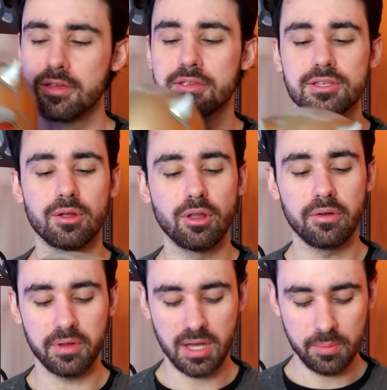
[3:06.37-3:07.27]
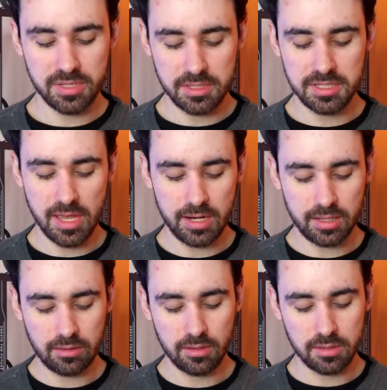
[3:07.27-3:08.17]
So a lot of it comes in
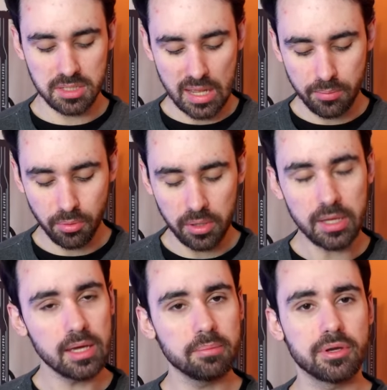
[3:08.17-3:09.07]
sanding the temple here,